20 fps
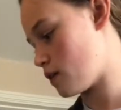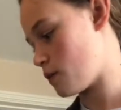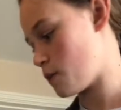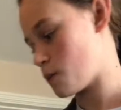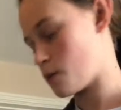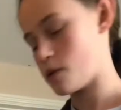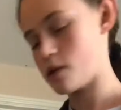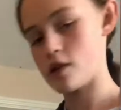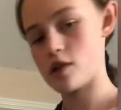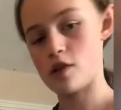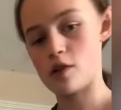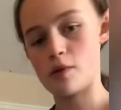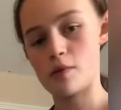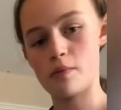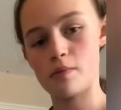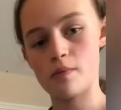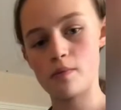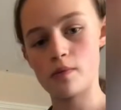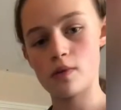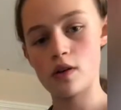
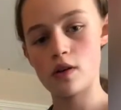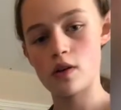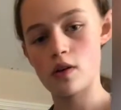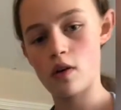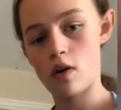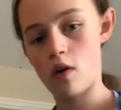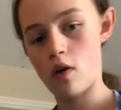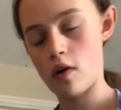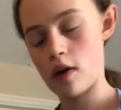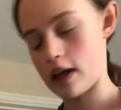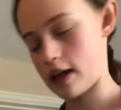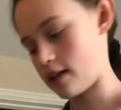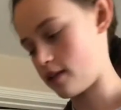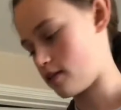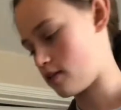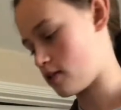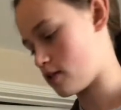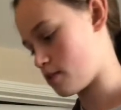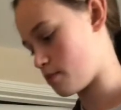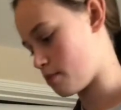some cooking
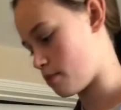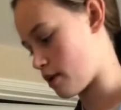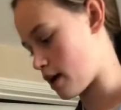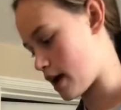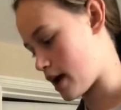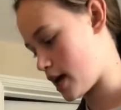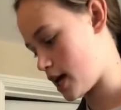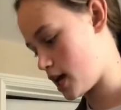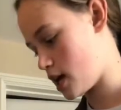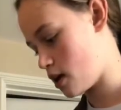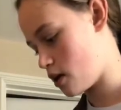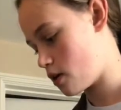spray,